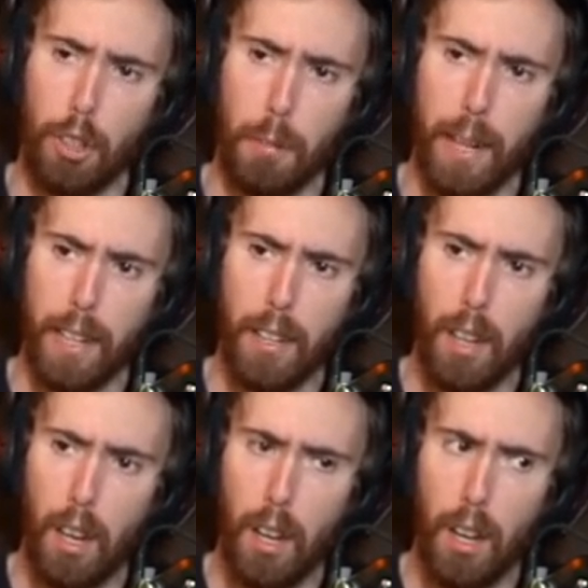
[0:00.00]
Once the cast was
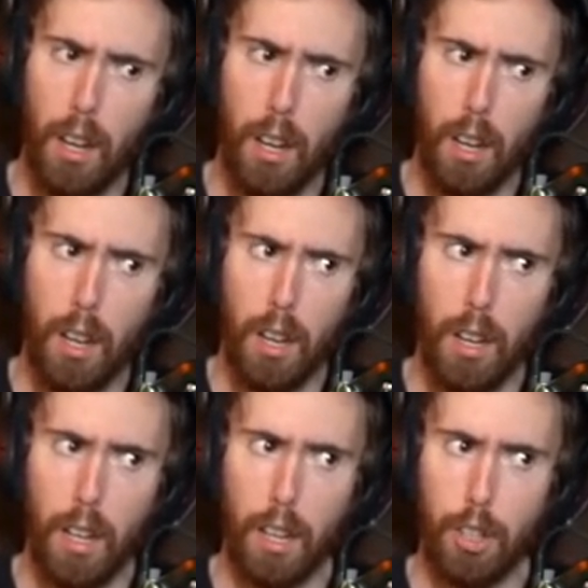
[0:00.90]
complete, the quest
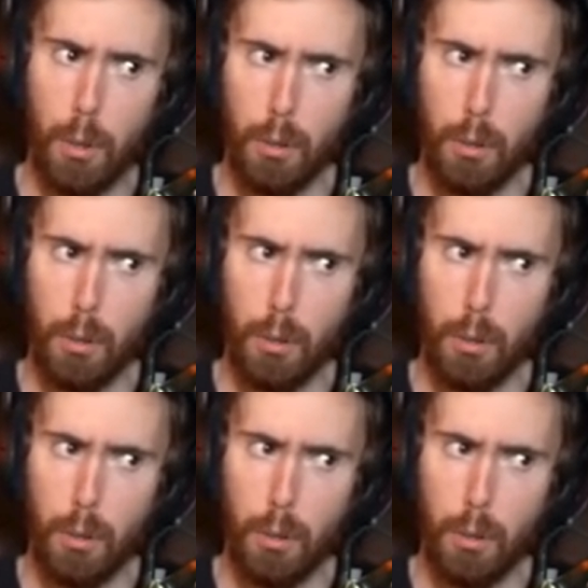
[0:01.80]
turned